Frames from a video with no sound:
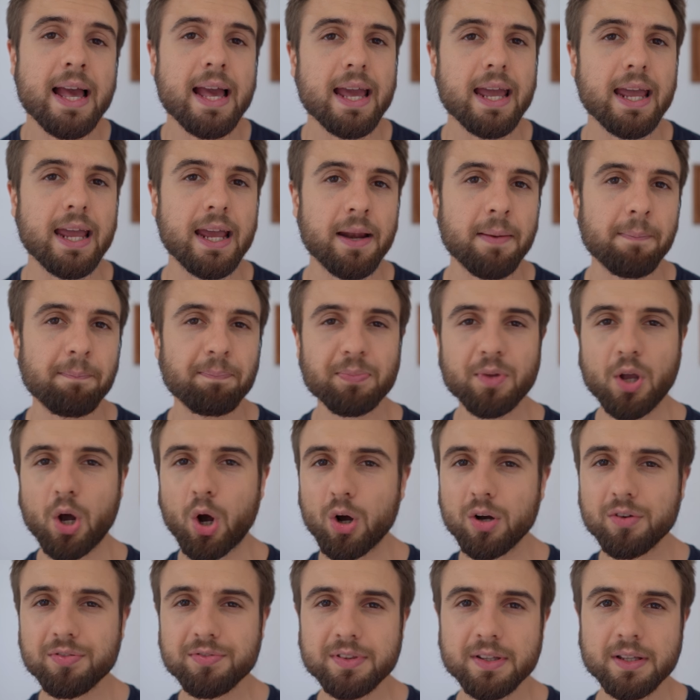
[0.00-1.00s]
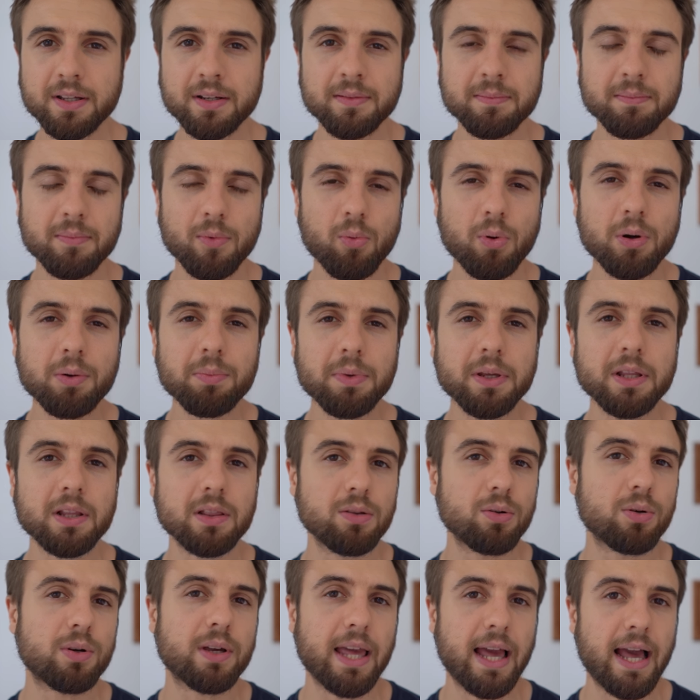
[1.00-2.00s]
And often when we
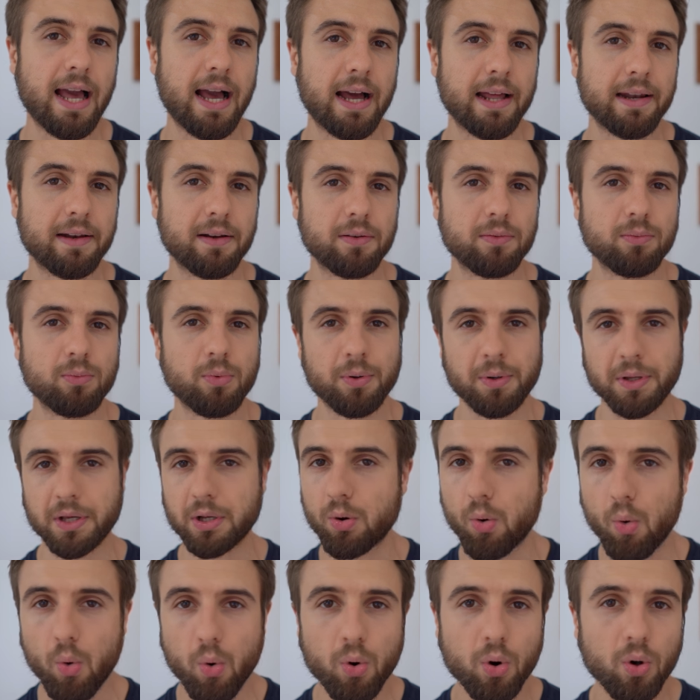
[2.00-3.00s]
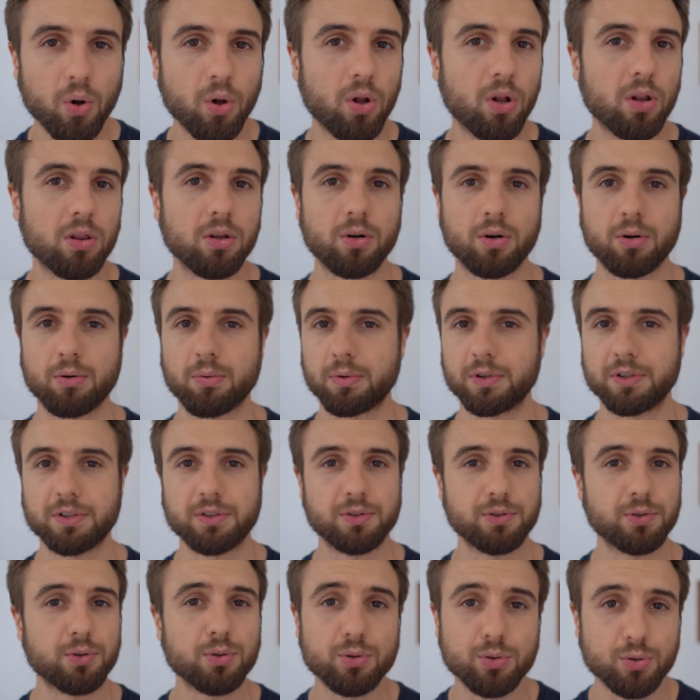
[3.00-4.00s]
look at, when we Google or we
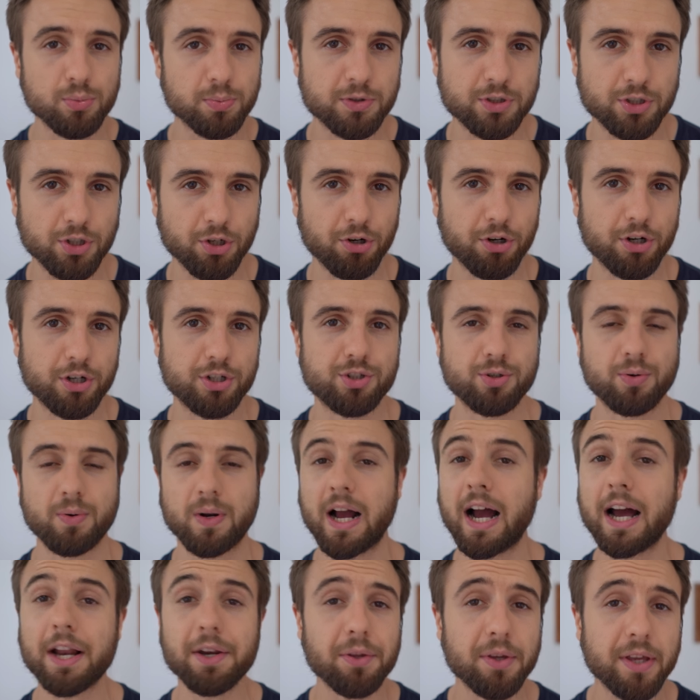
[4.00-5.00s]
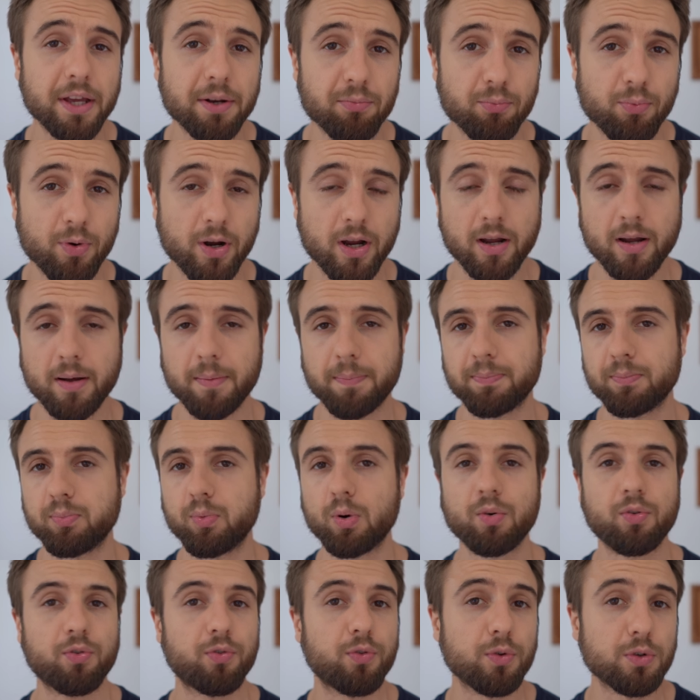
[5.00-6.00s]
YouTube search on how do you get ripped,
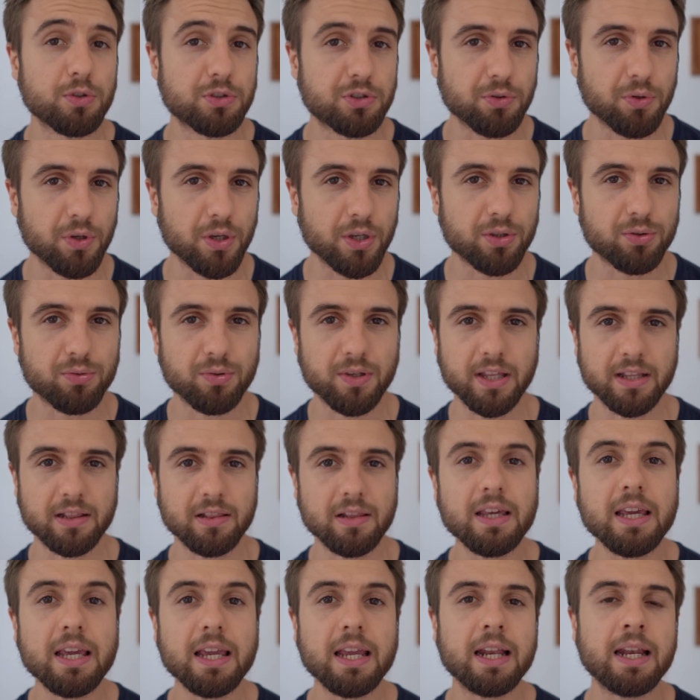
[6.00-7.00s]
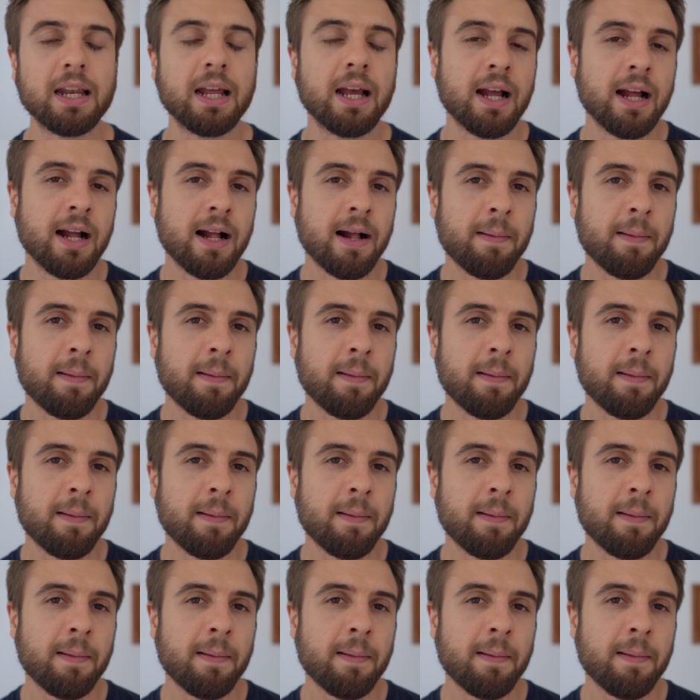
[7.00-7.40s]
what foods do you eat to get lean,